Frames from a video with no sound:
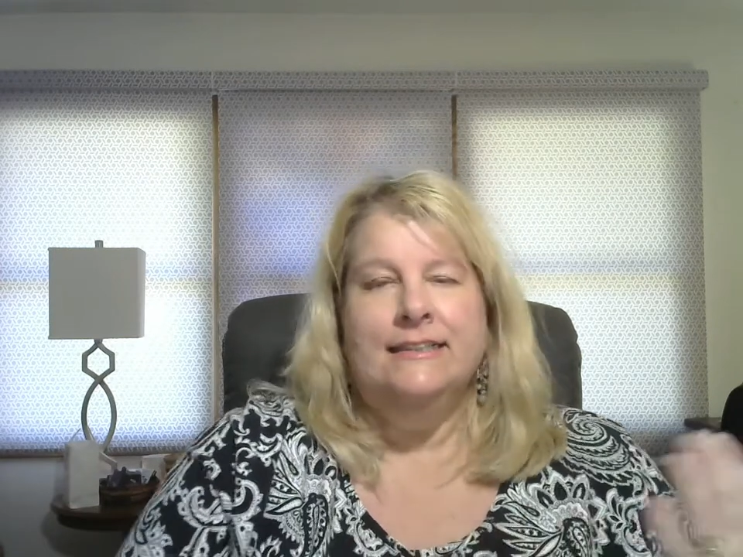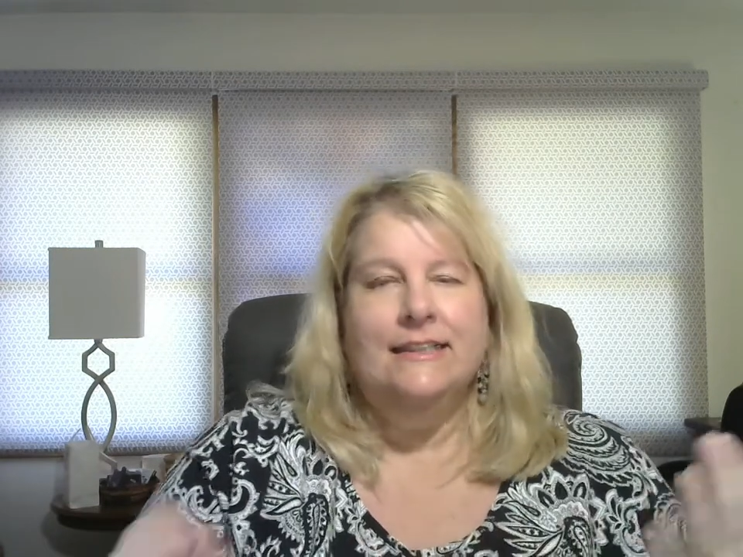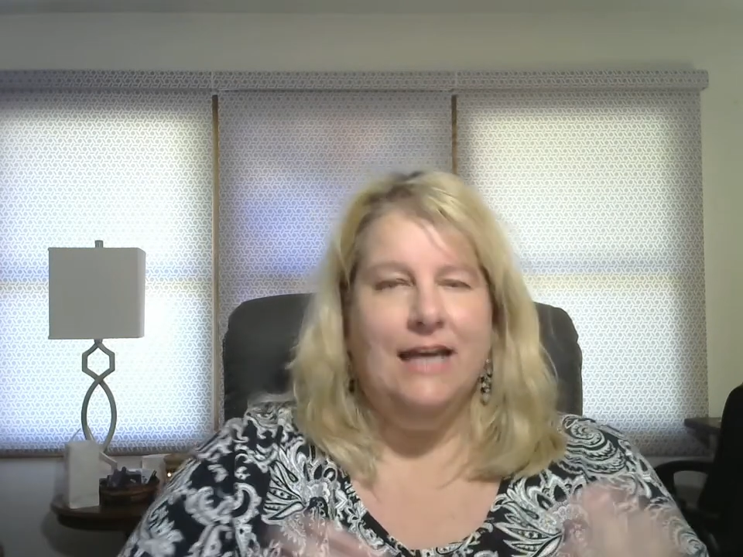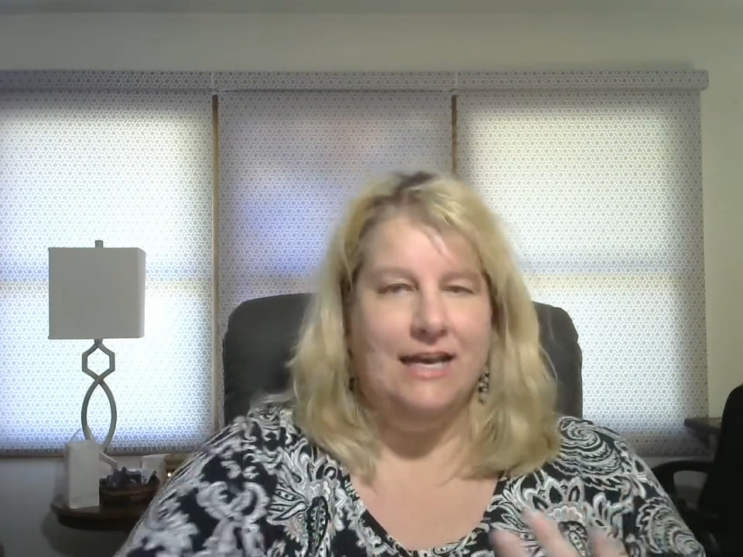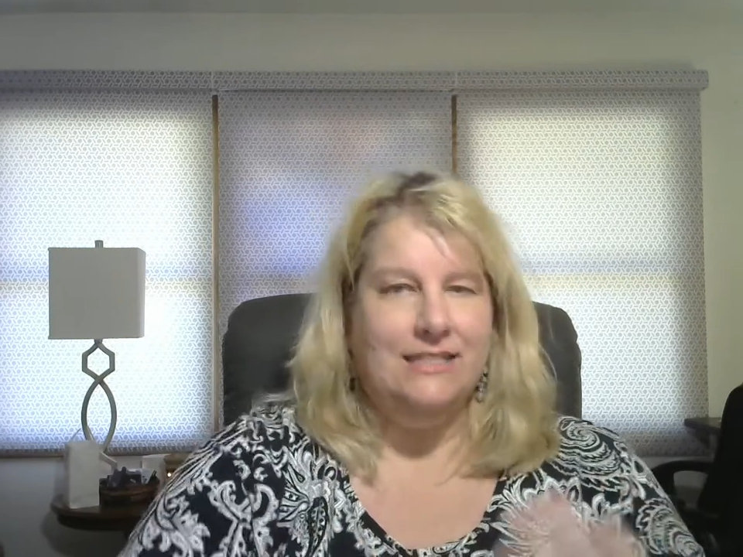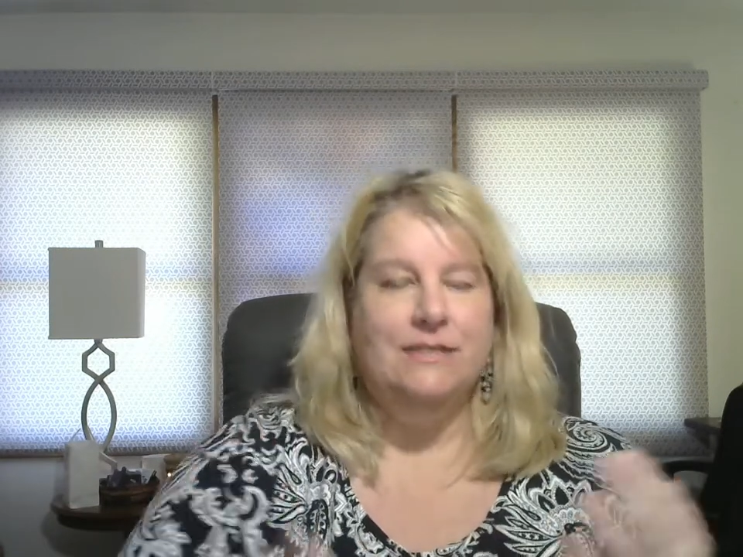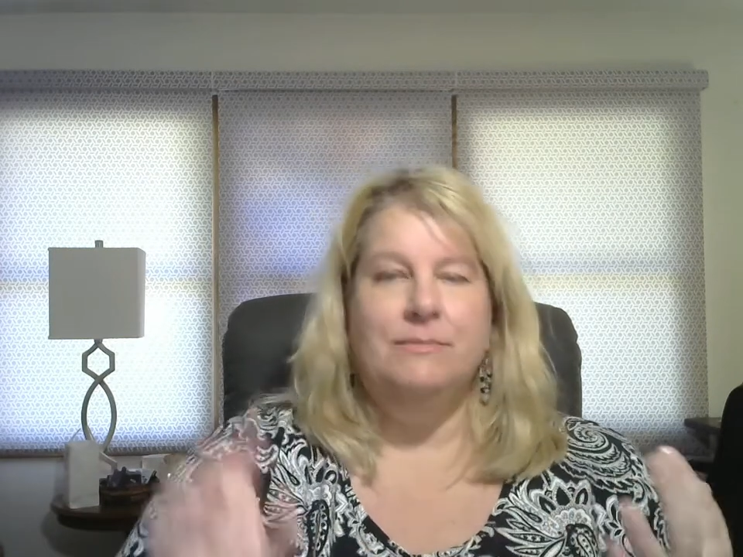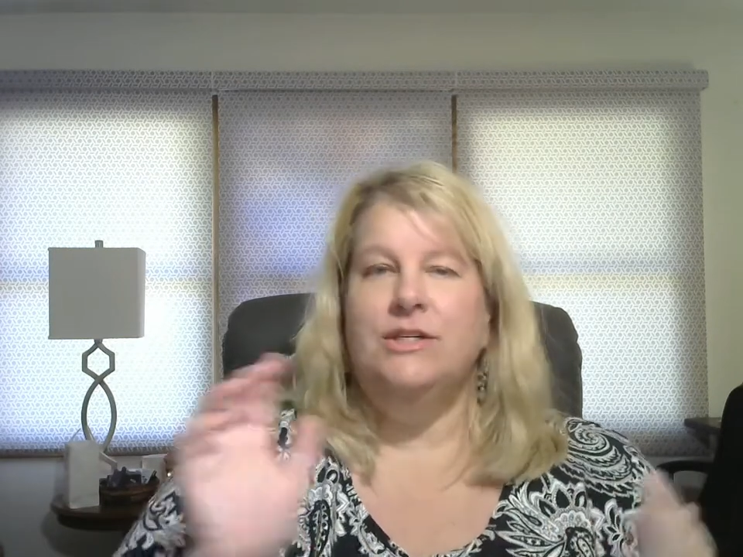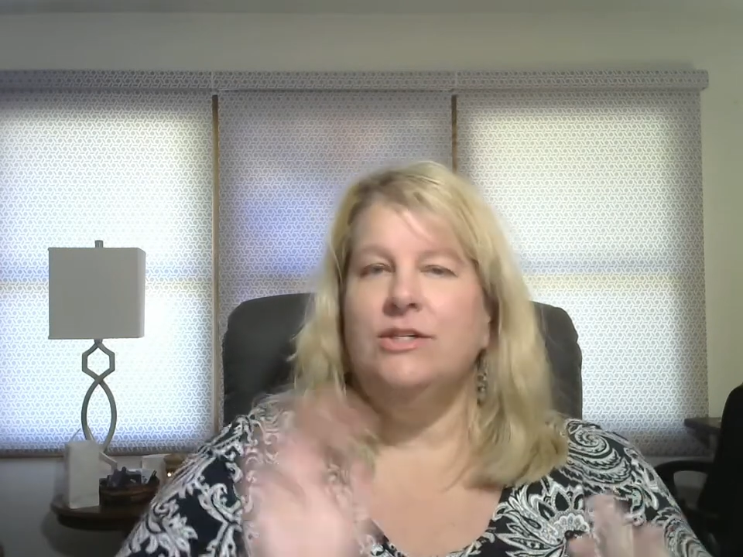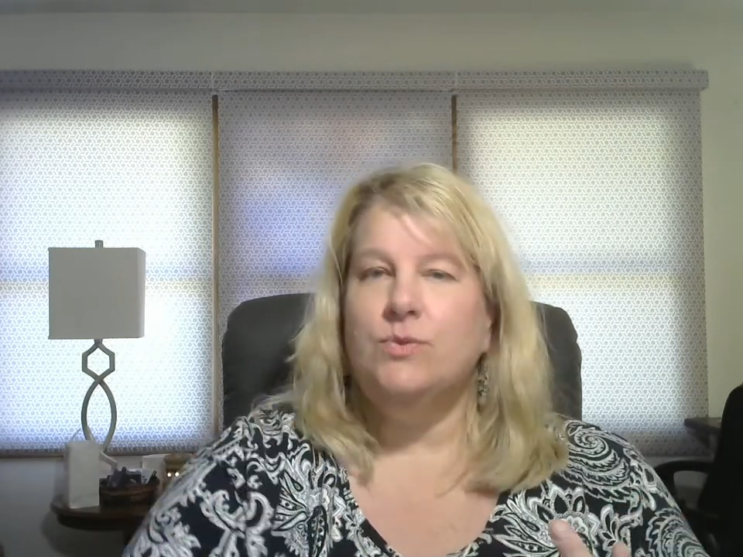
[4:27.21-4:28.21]

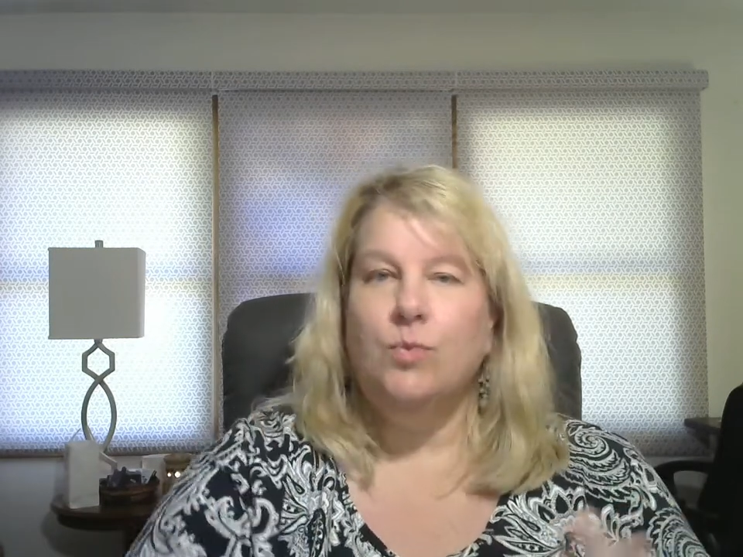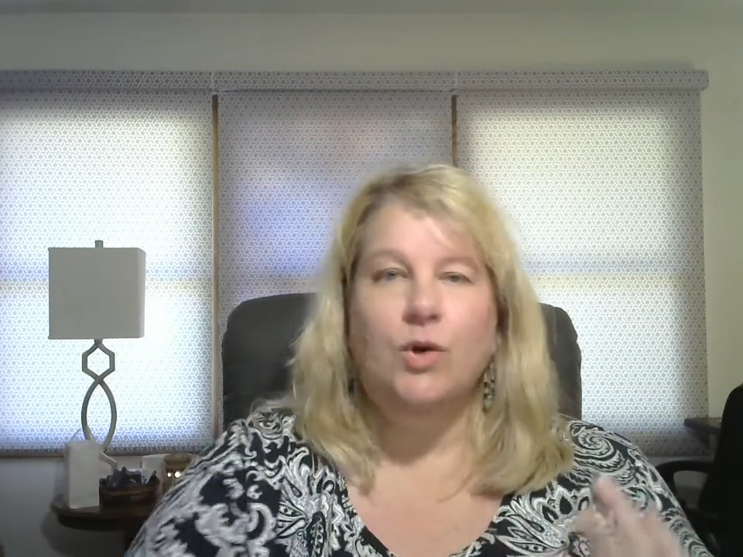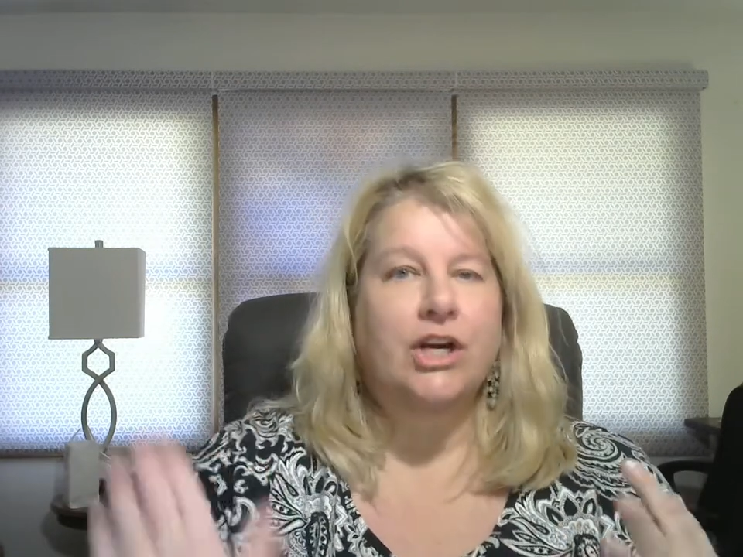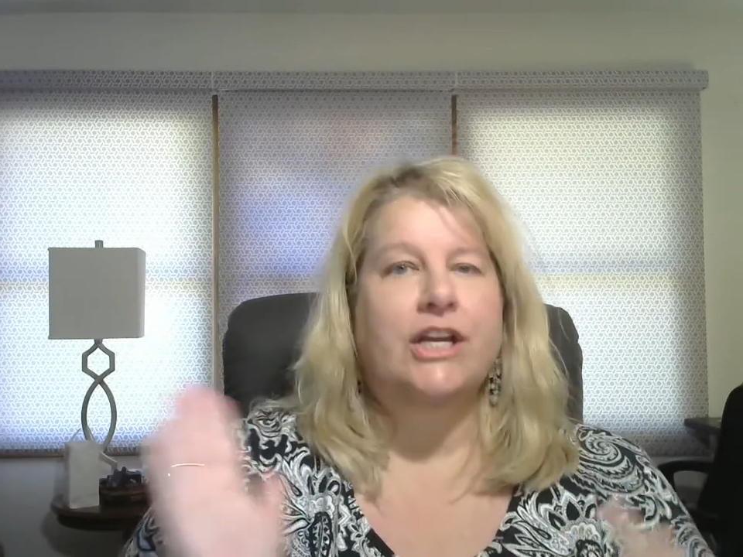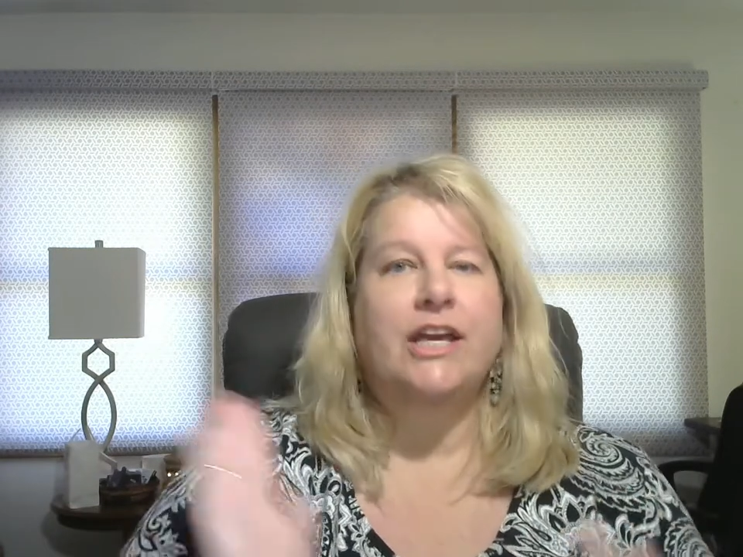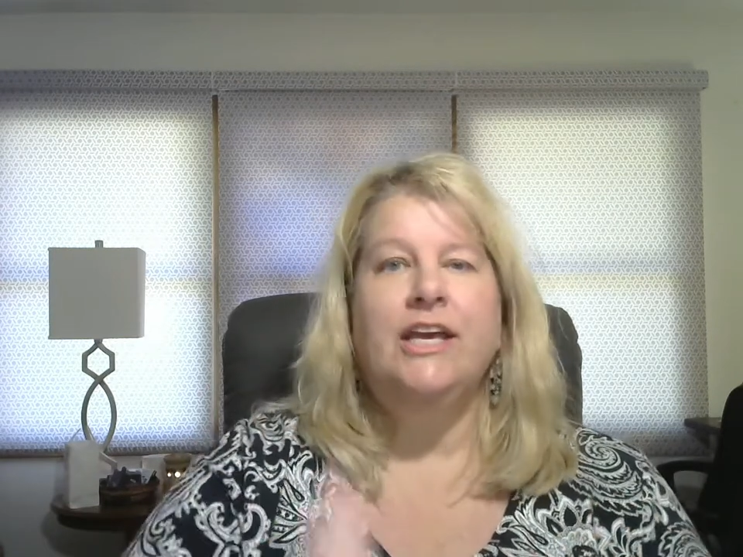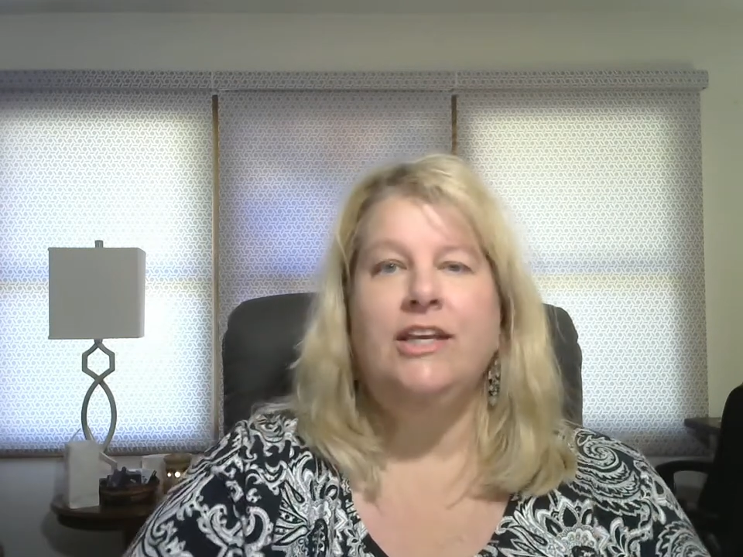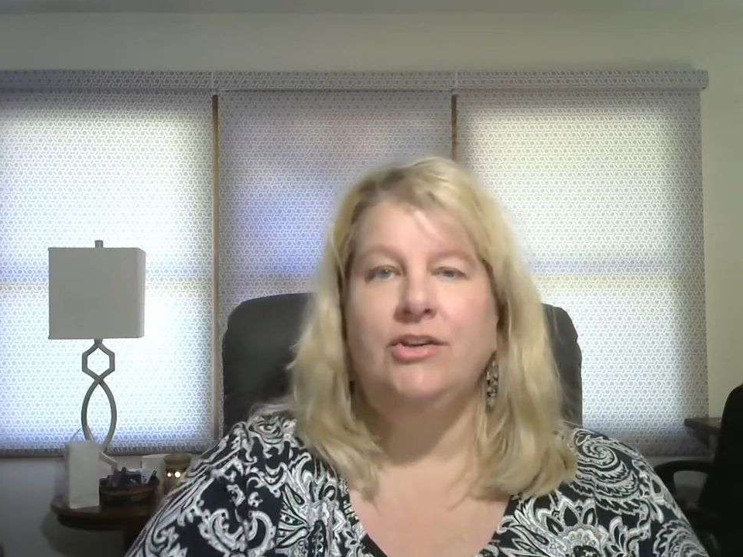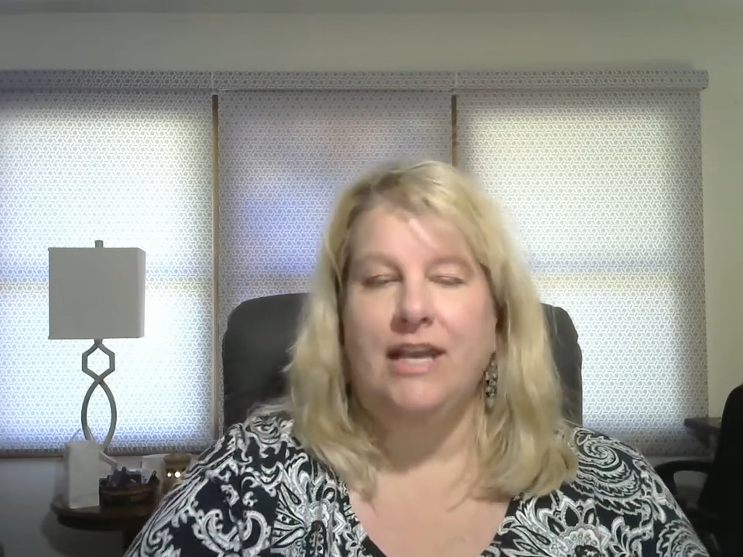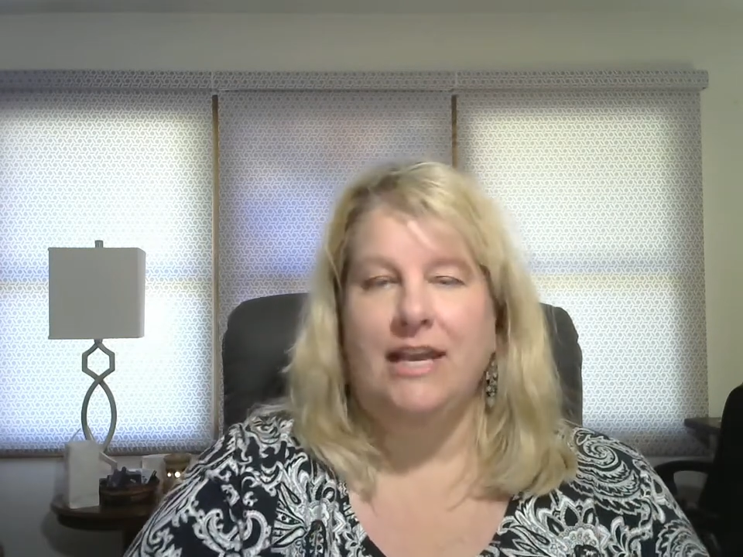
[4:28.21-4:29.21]
customers, work,
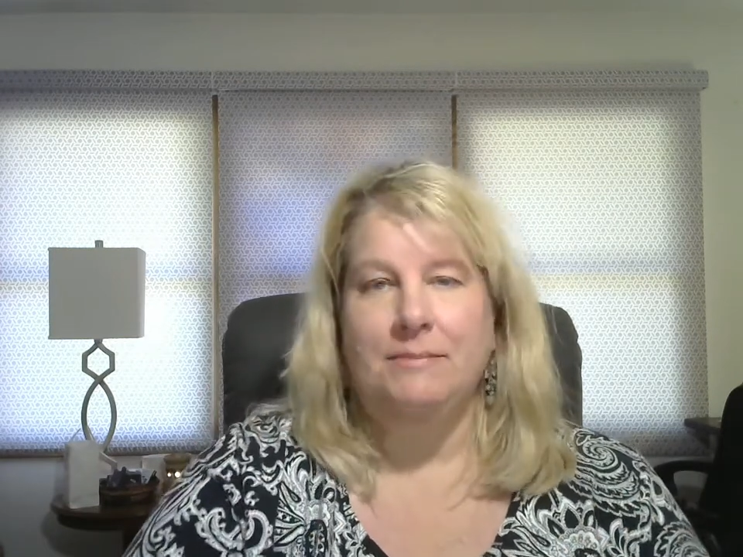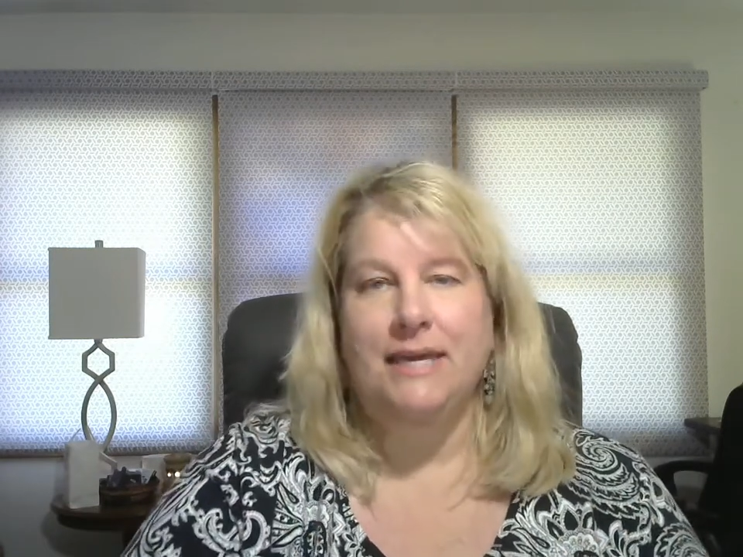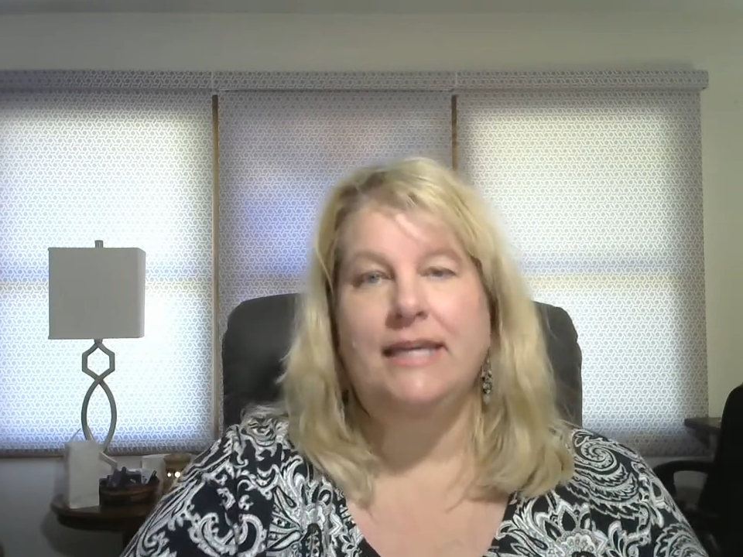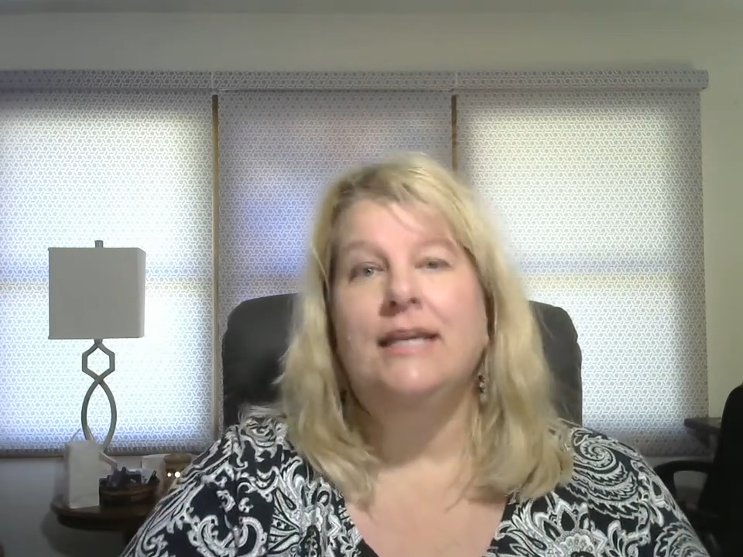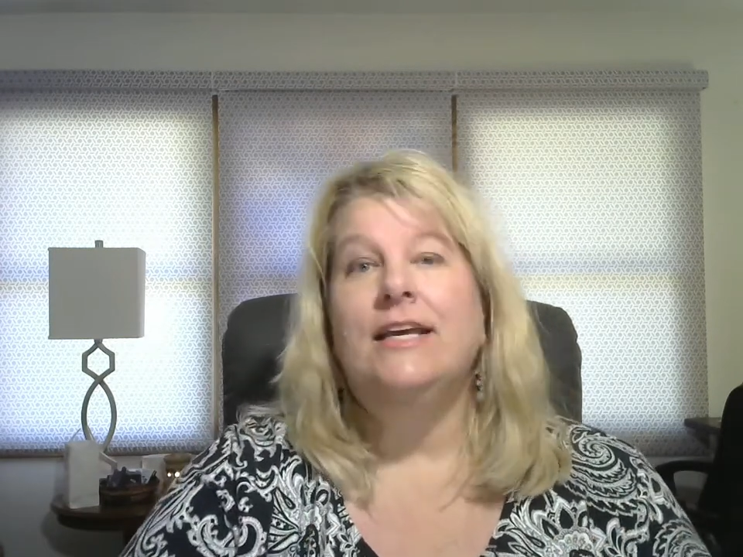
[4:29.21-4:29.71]
you name it